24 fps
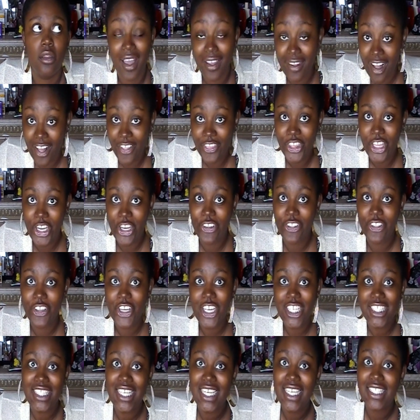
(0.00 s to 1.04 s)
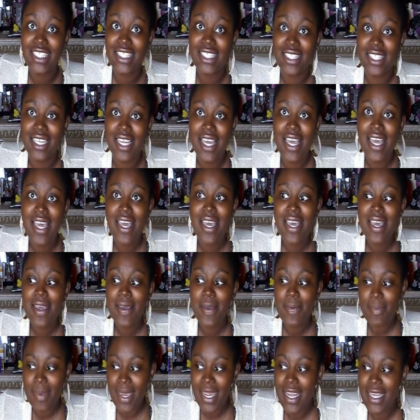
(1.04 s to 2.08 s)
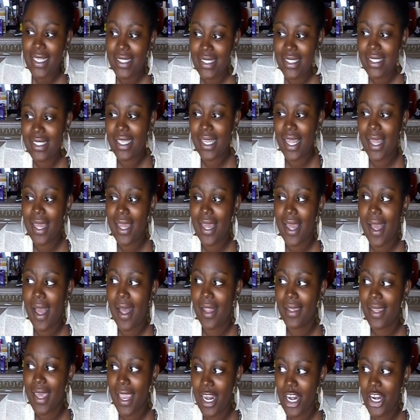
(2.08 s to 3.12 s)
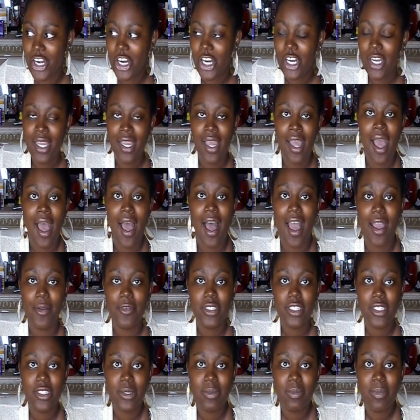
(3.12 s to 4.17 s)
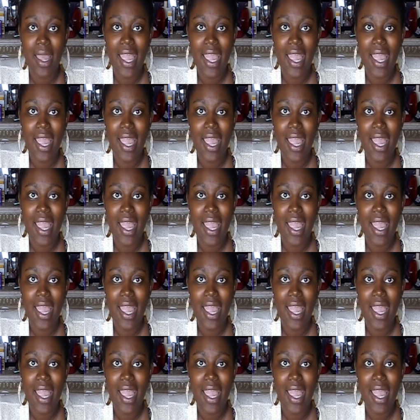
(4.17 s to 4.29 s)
I got there 36 minutes later. I was just